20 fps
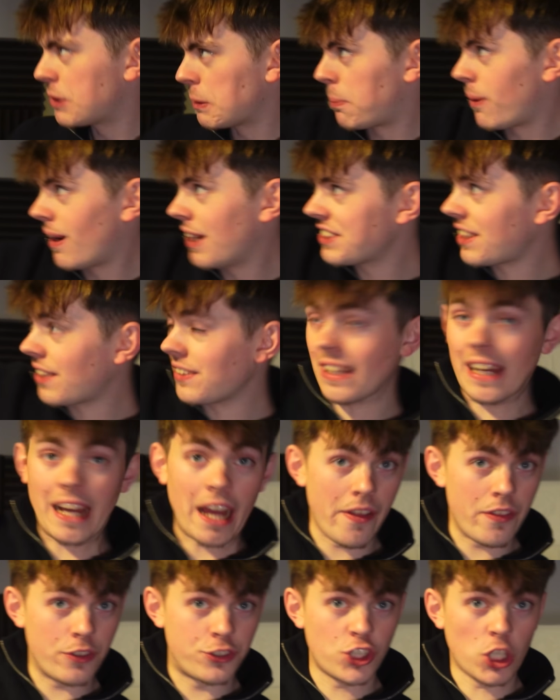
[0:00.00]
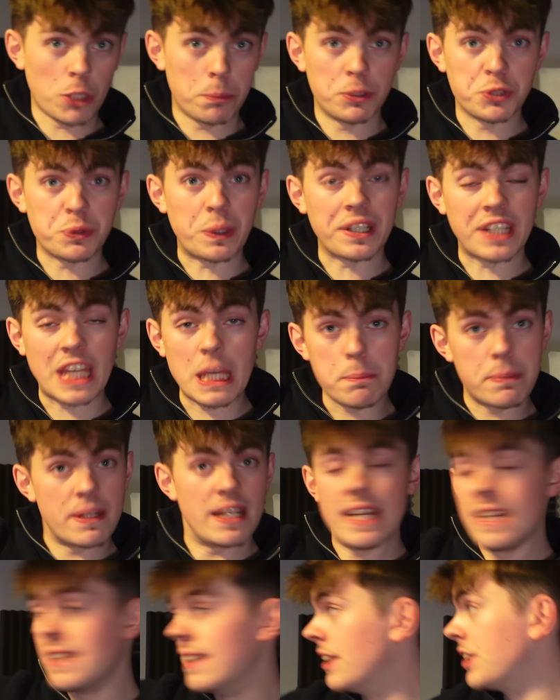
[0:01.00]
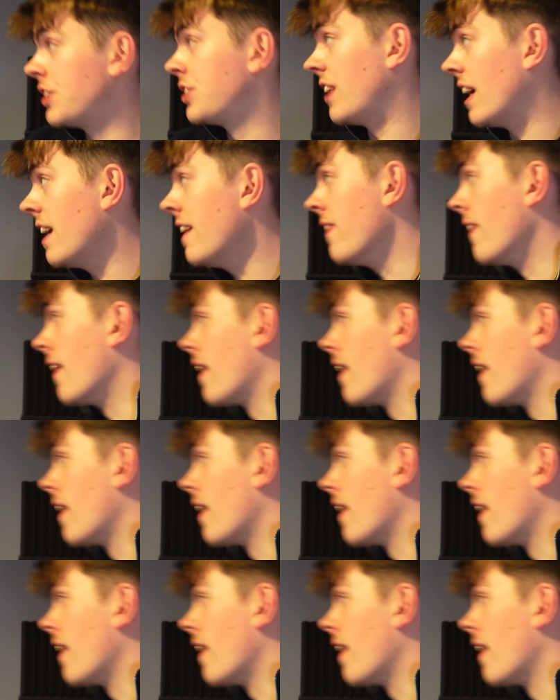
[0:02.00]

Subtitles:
surprised that dart at the top as well, keeping it in, is staying